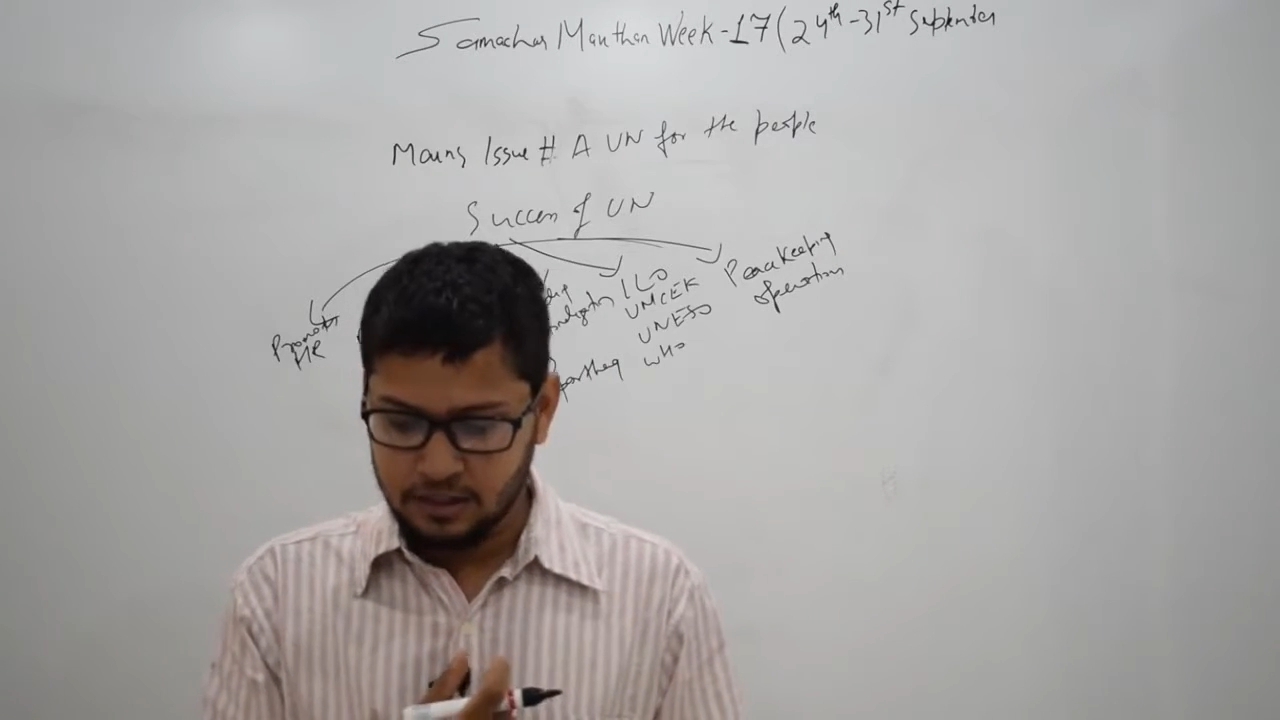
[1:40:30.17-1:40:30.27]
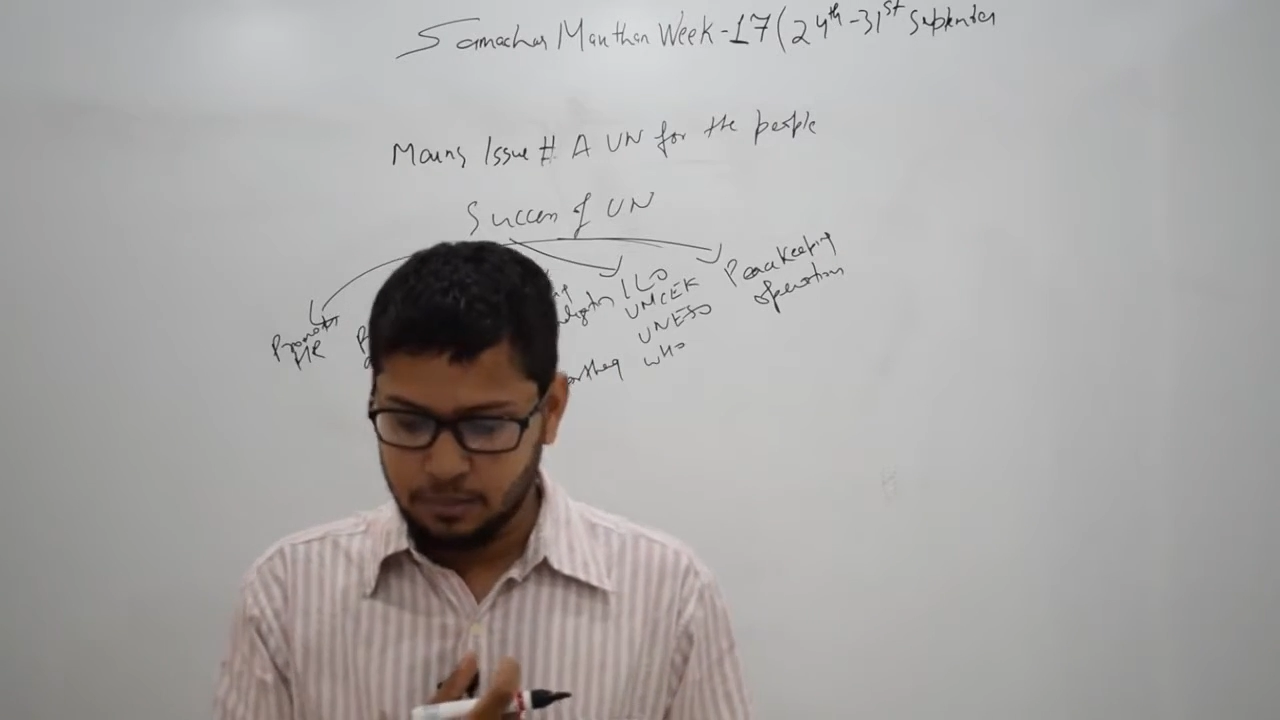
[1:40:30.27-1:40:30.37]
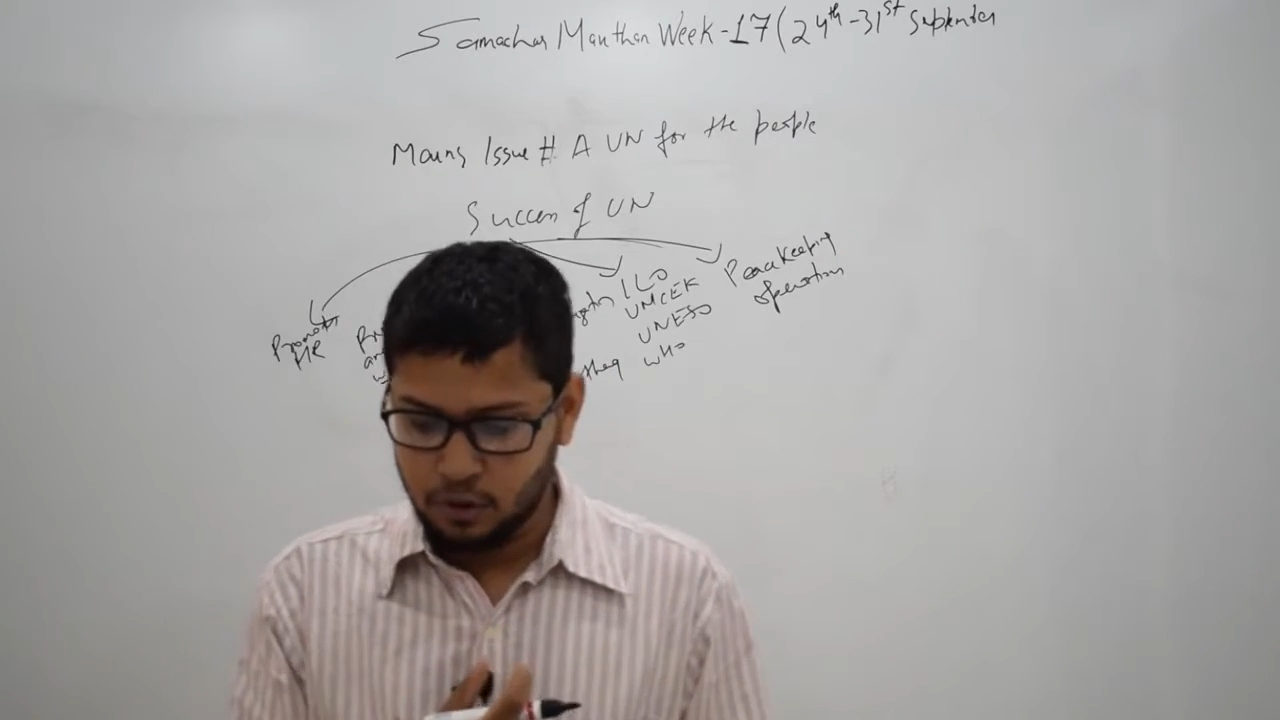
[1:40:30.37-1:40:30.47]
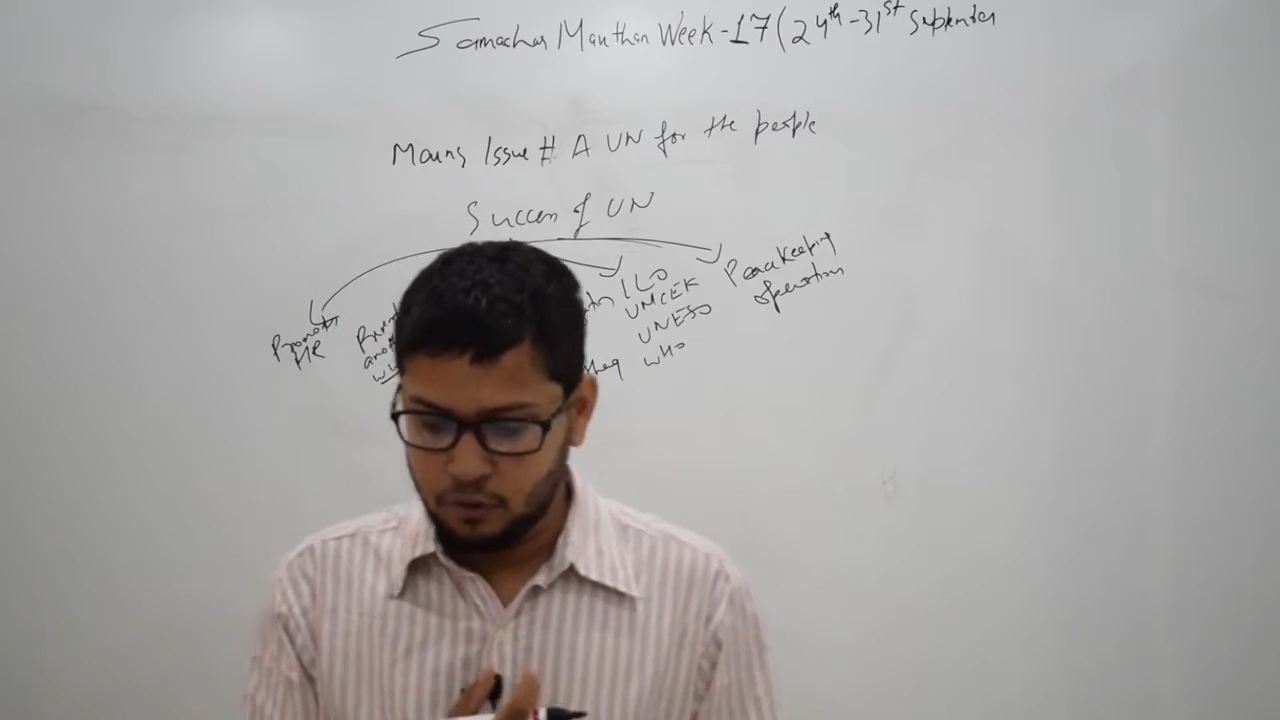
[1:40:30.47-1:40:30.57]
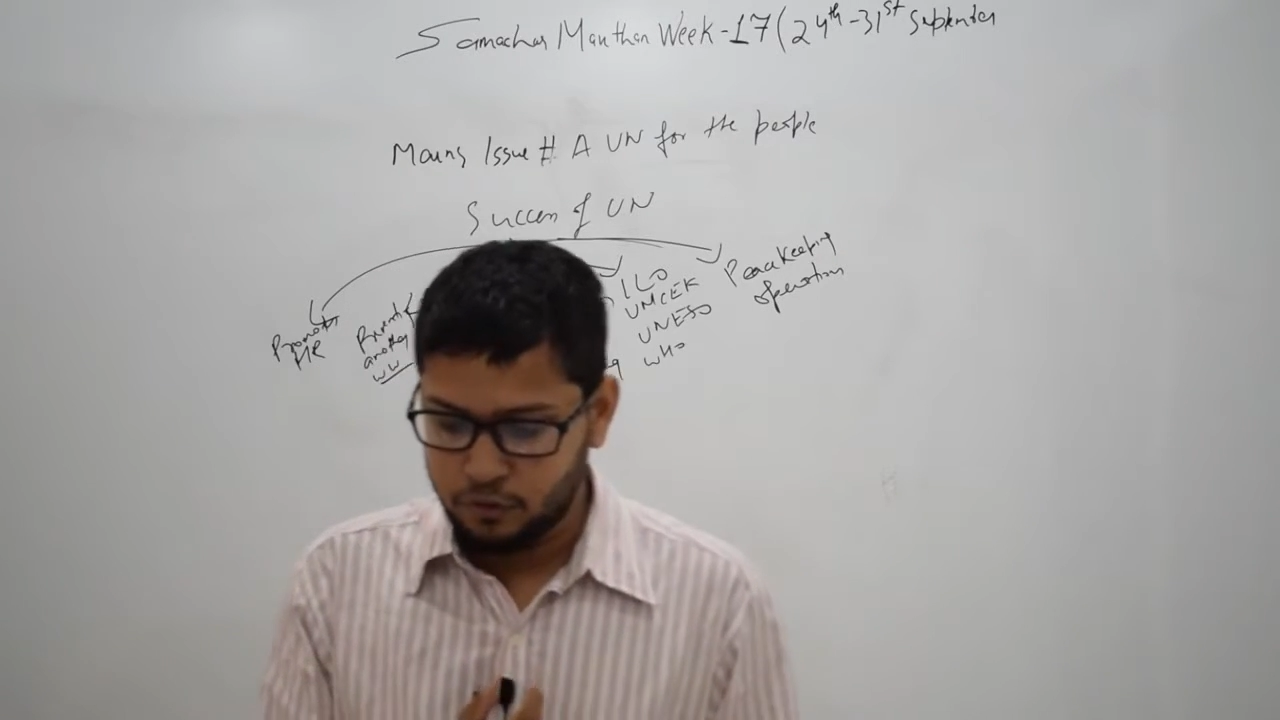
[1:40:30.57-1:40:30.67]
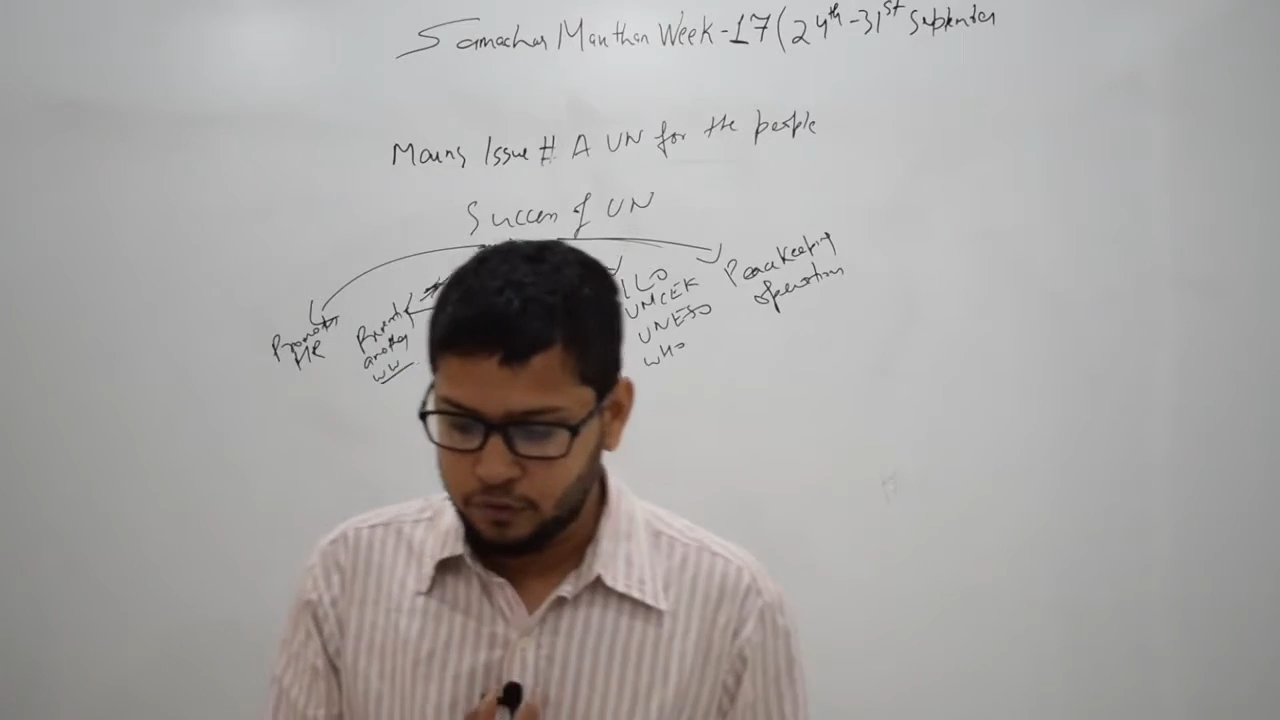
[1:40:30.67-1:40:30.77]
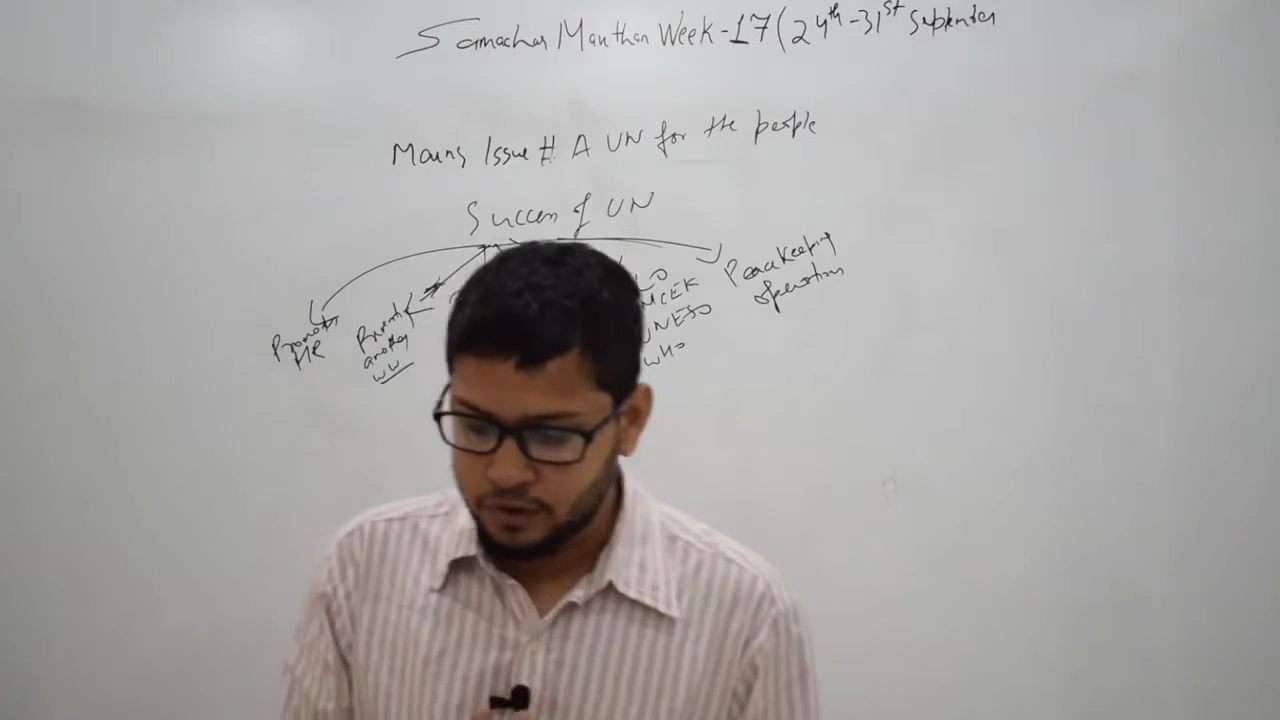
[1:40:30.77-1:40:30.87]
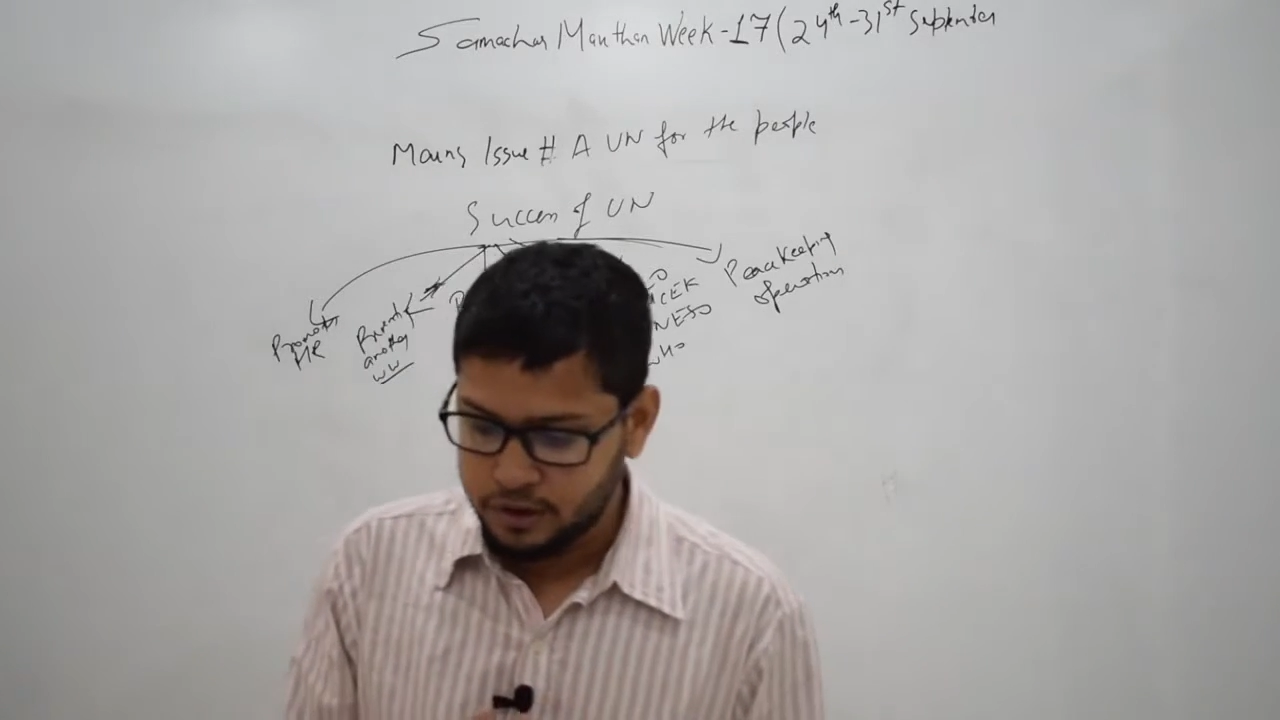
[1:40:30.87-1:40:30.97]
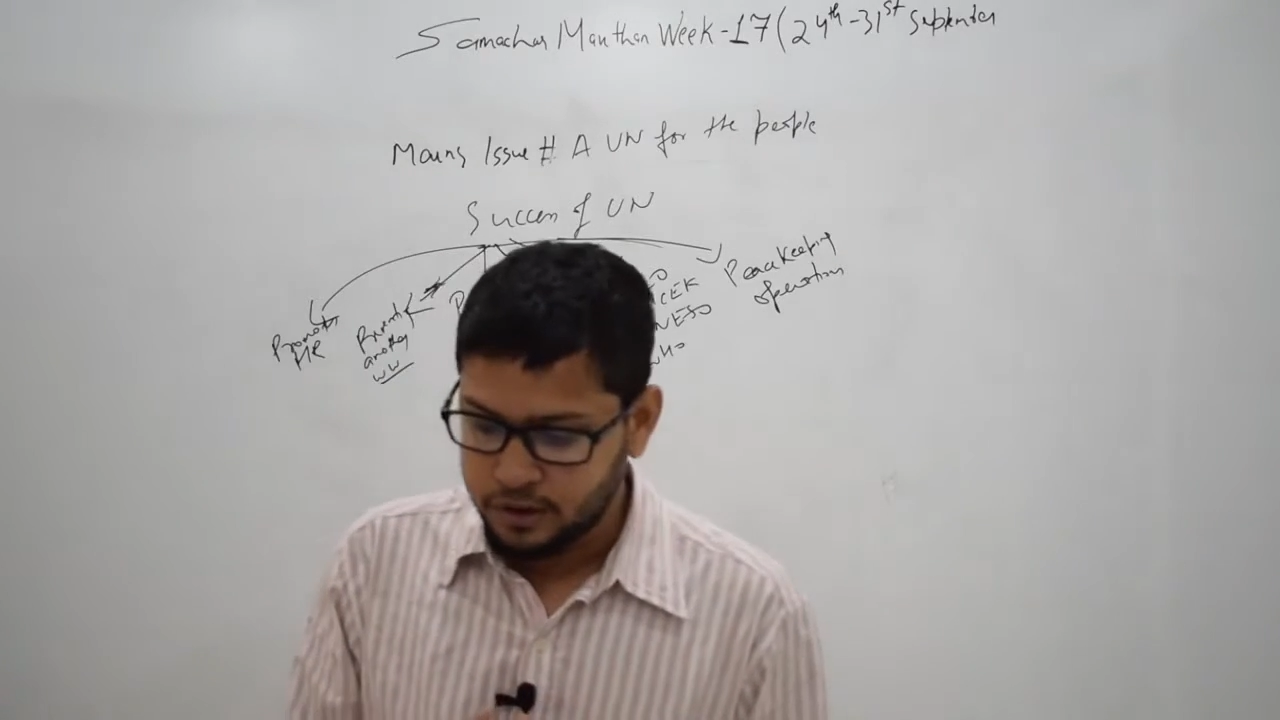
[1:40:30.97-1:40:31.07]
number of